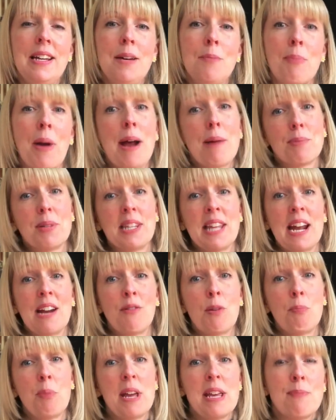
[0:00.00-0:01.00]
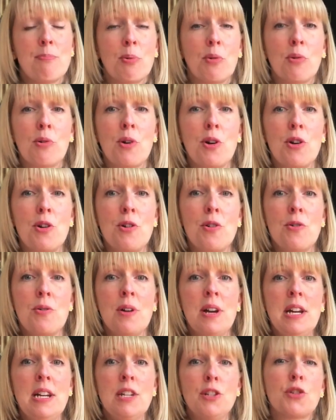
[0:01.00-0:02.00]
Perhaps there are people who
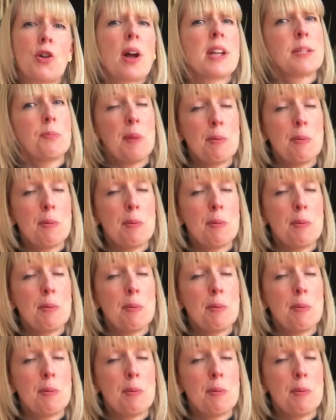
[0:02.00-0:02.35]
try to